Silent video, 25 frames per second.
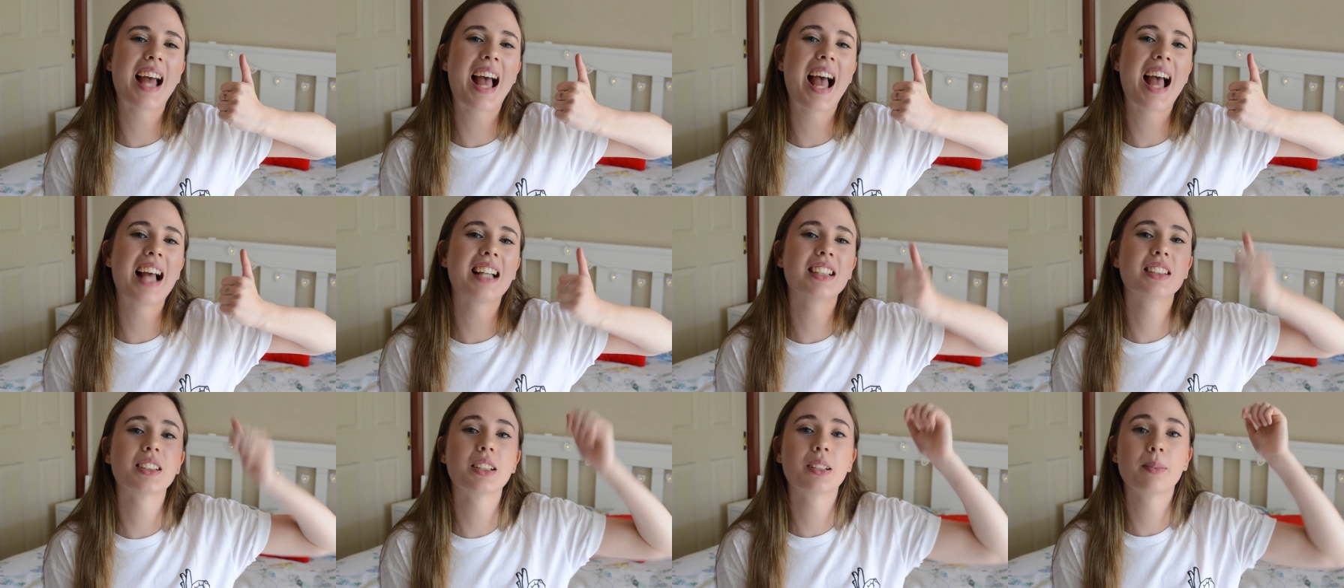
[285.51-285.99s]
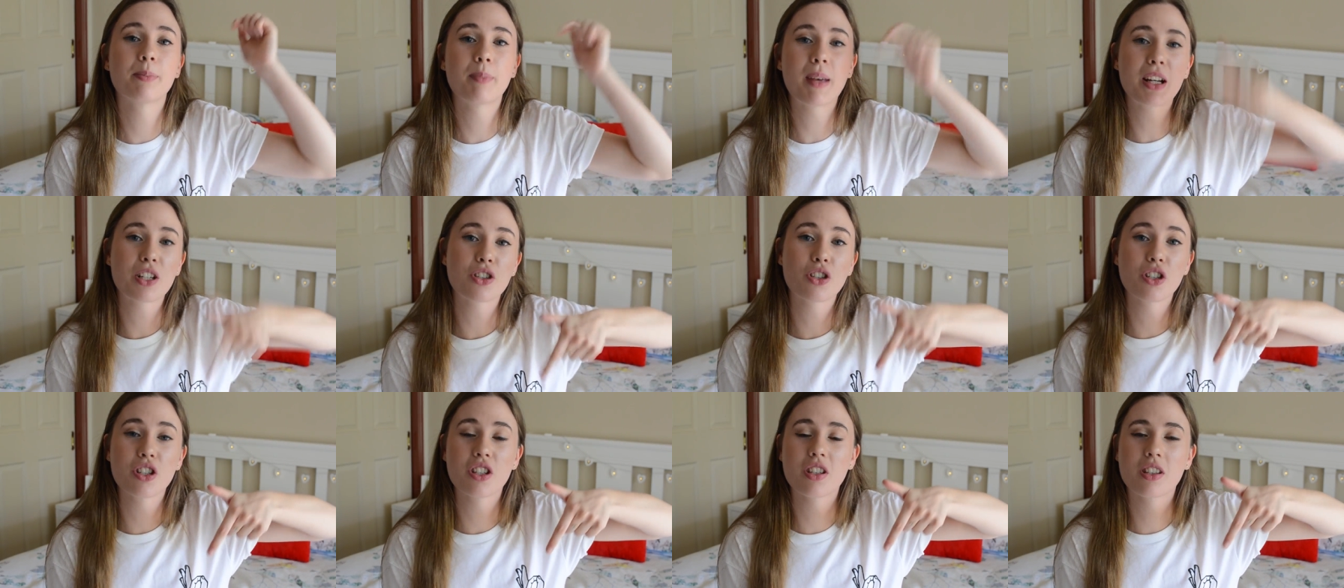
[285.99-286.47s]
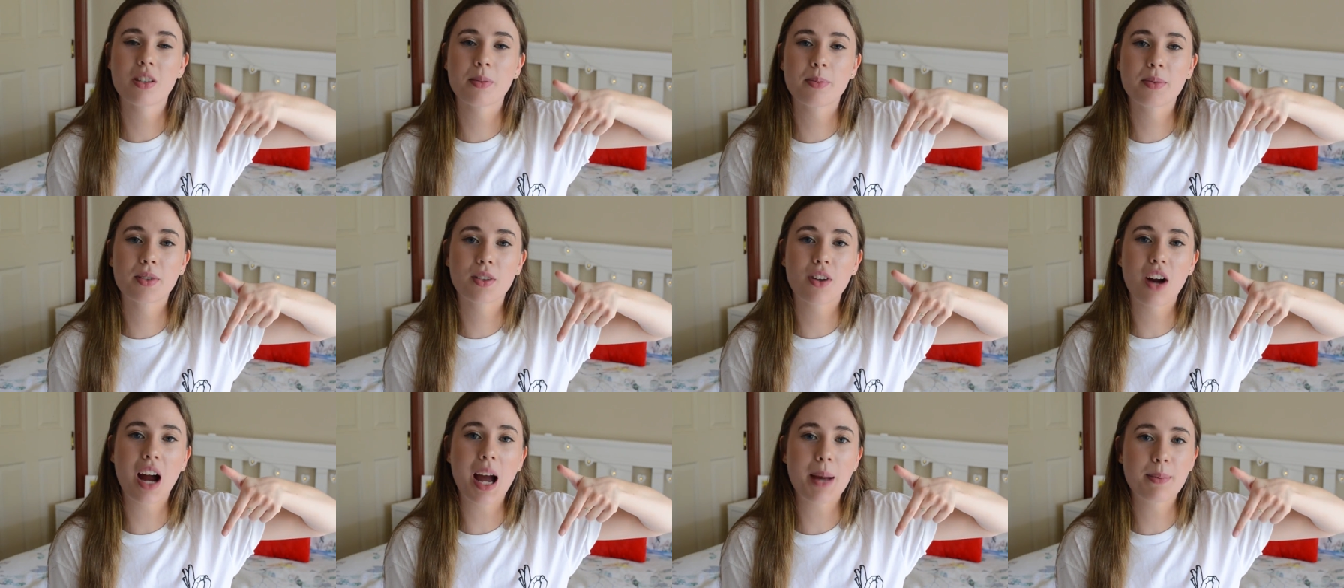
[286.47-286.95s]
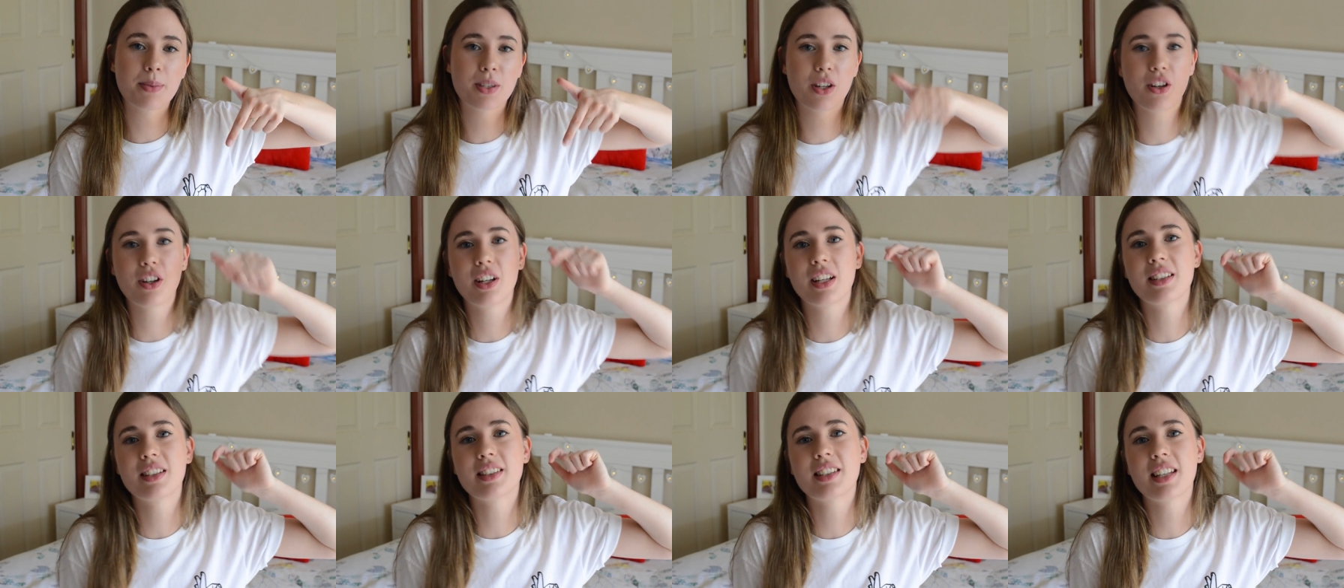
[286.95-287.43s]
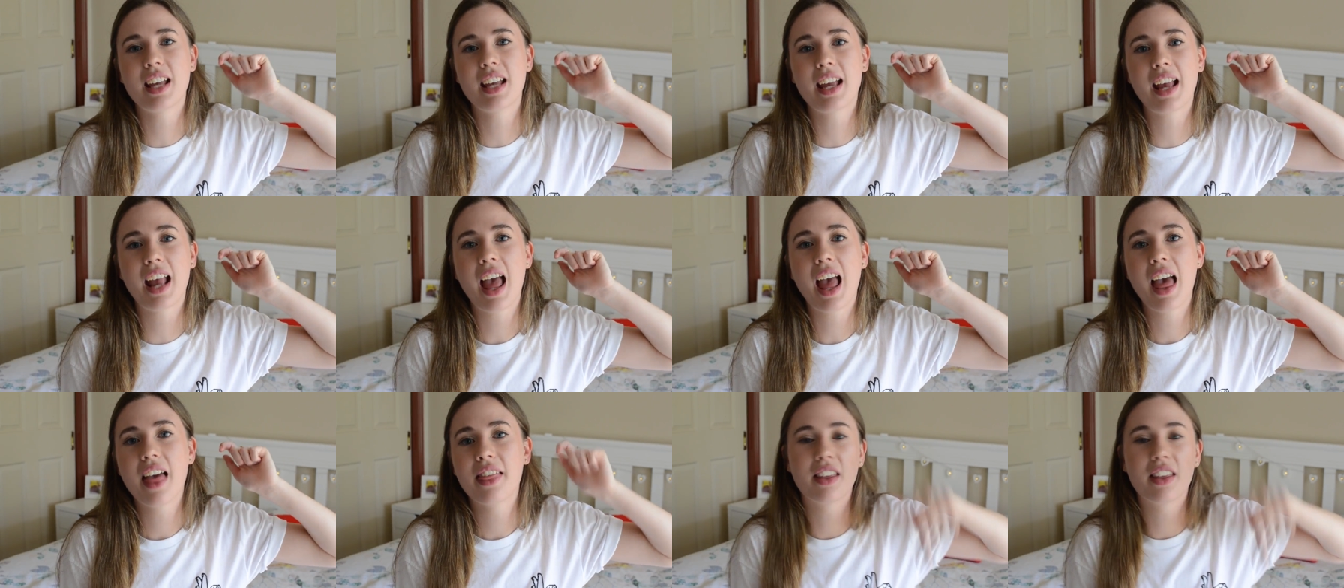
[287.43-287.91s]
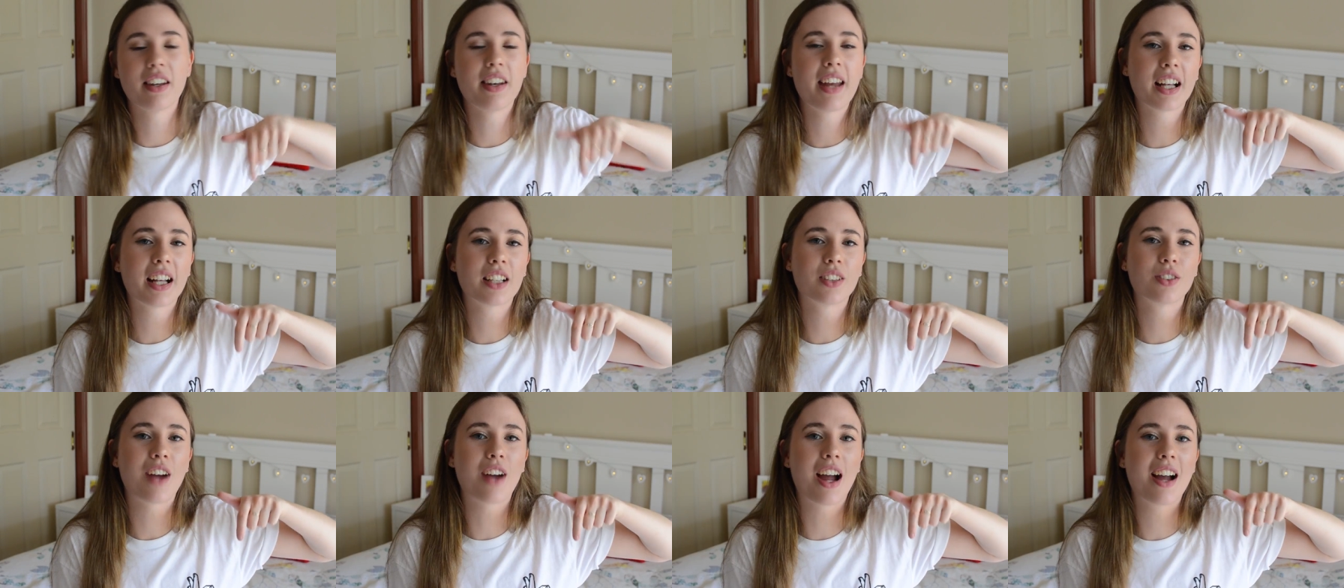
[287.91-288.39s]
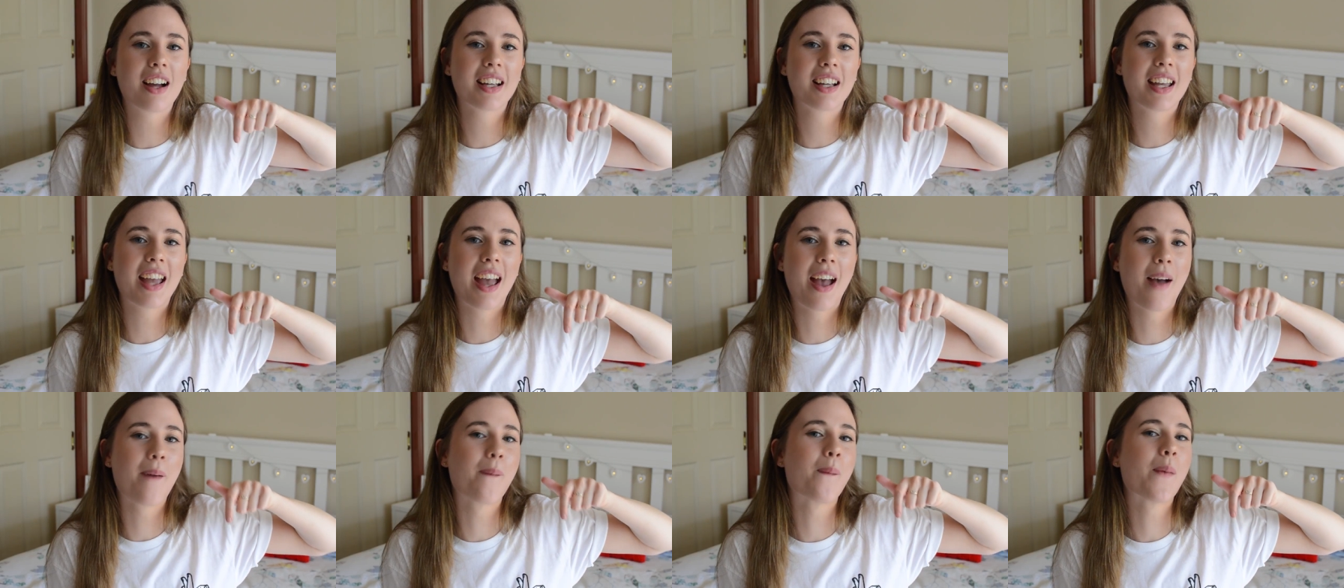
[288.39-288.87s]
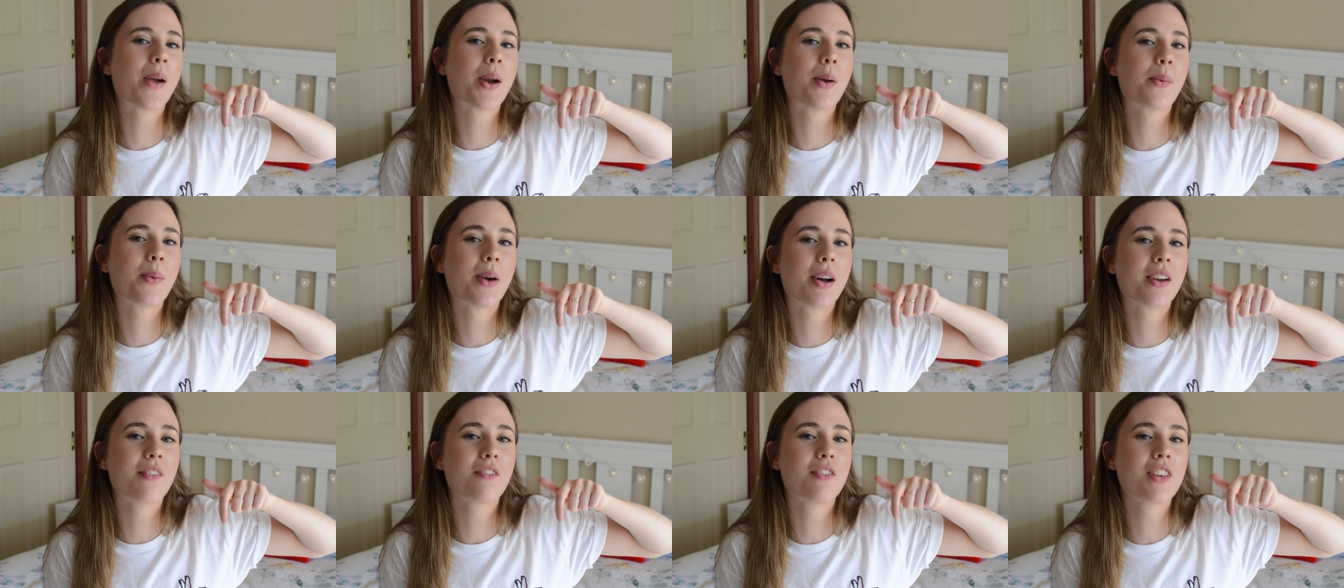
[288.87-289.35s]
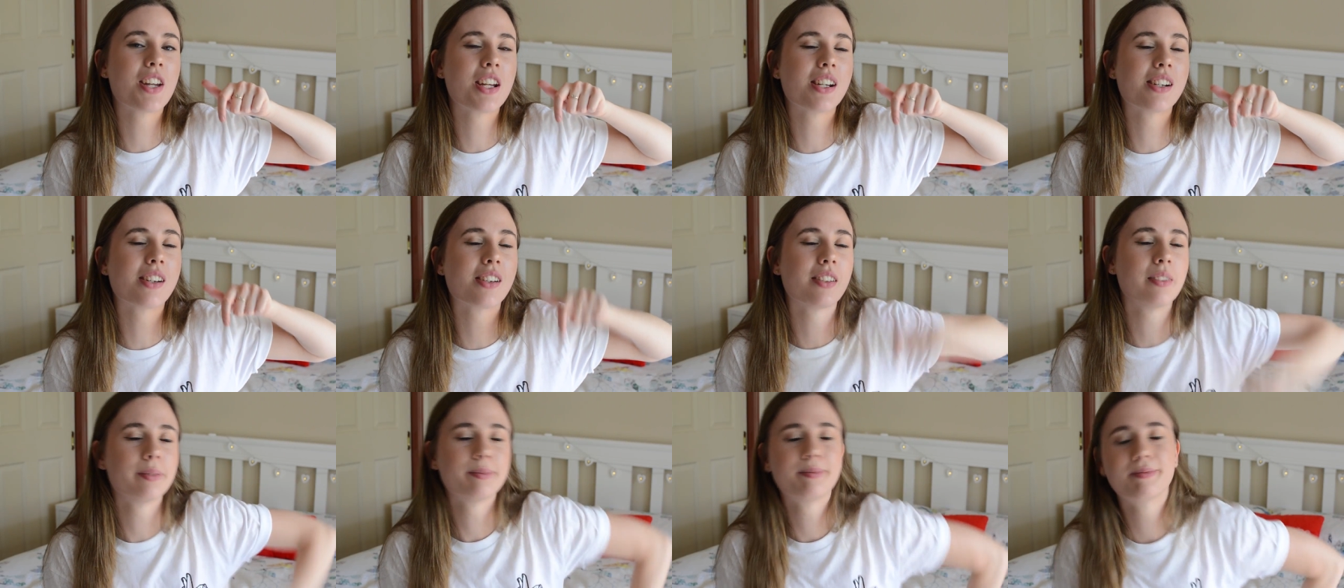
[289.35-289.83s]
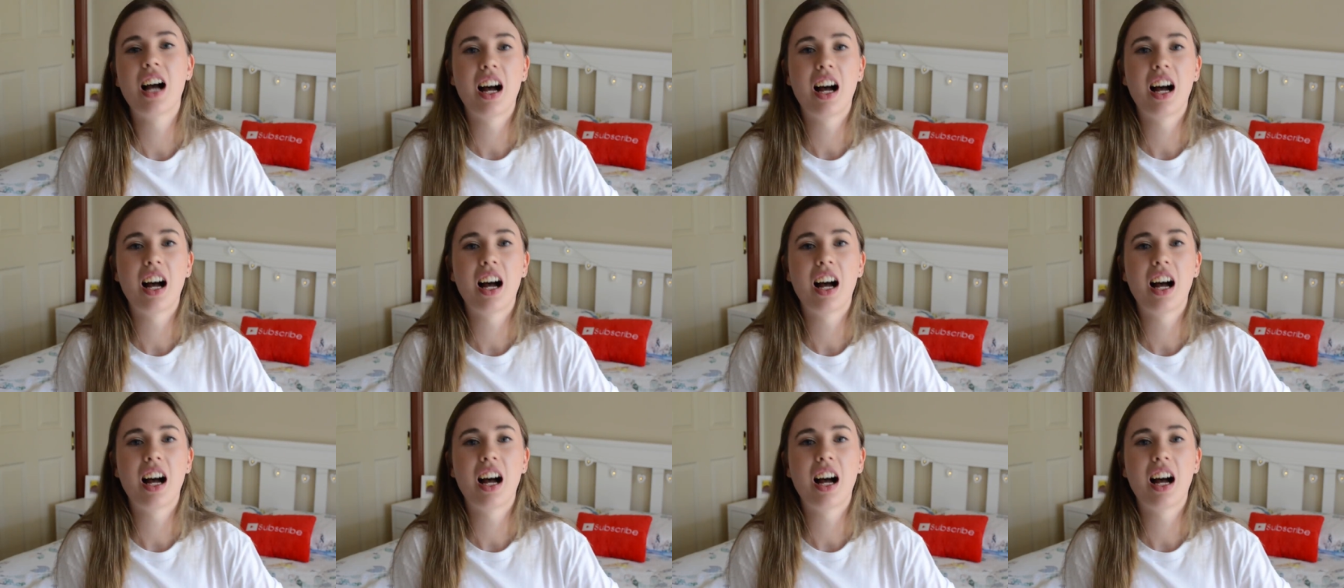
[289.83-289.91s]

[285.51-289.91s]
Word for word: and make sure you subscribe so you can see the next Rat Care 101 video.